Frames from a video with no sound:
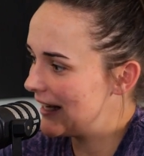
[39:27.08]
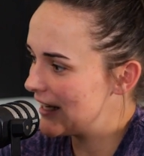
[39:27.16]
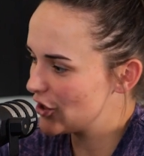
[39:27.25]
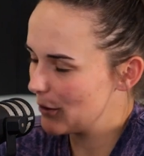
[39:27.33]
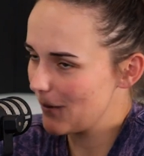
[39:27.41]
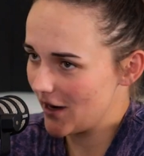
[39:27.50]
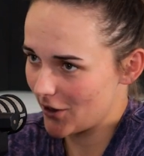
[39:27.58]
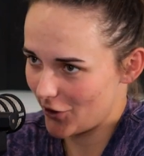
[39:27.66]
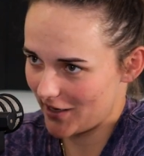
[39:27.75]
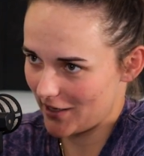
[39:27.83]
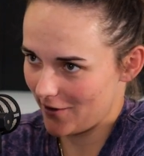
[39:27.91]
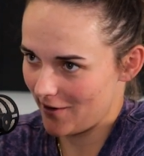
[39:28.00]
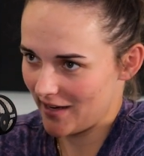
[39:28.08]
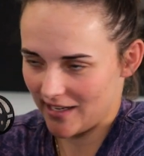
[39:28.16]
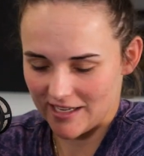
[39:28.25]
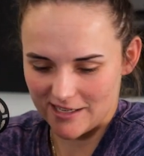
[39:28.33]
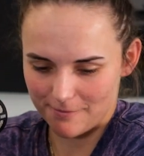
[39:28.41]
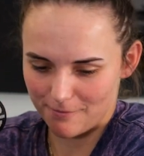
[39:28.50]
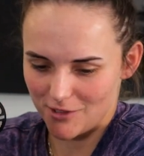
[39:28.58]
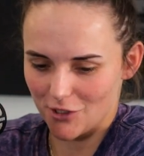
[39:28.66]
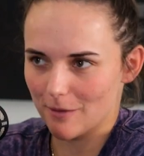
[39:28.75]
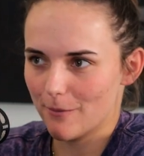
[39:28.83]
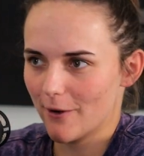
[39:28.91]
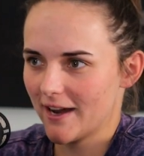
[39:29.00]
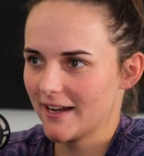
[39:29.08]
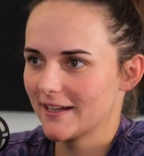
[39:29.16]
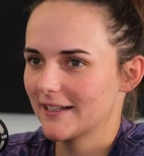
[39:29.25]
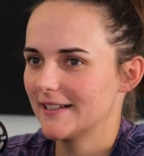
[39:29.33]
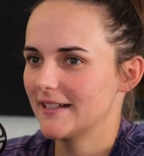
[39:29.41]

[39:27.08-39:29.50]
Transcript: She played cricket growing up, took a break